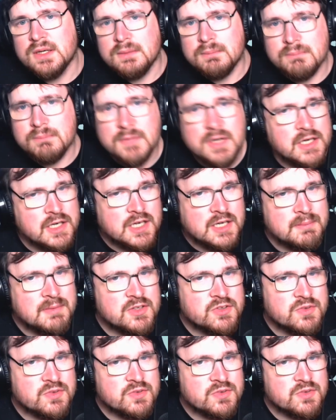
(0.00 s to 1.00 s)
My name
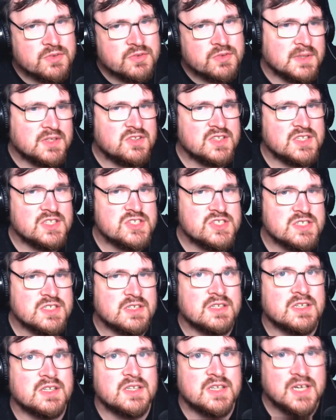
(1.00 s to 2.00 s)
is Ribombee
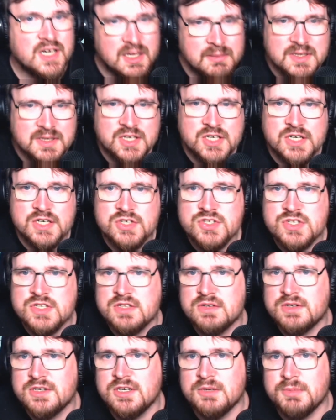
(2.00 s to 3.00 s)
Teacher. I'm your coach of
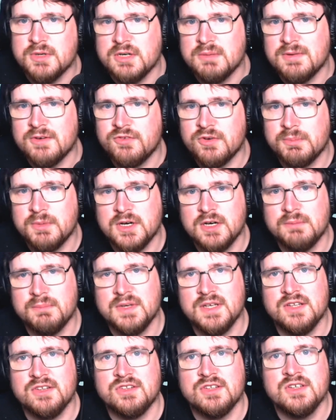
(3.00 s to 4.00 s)
the Royal
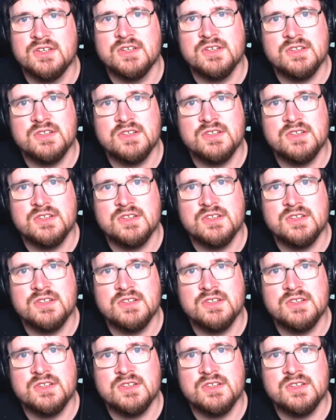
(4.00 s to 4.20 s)
Ribombees.